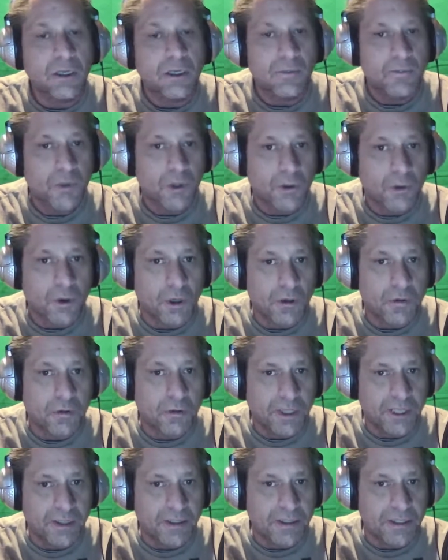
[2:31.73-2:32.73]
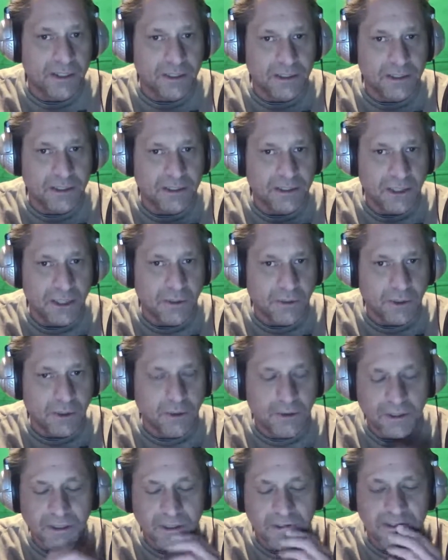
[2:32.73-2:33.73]
But I want to read this. I want to
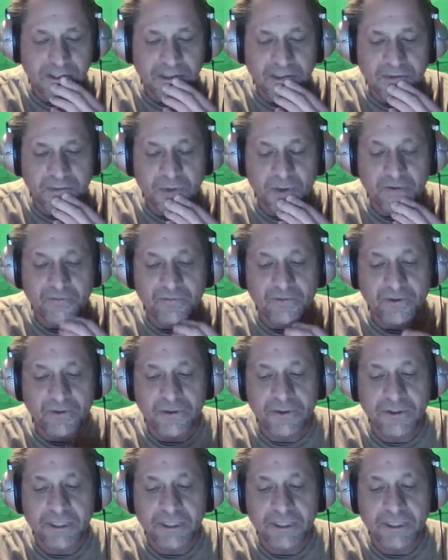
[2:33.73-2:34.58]
read this next part first.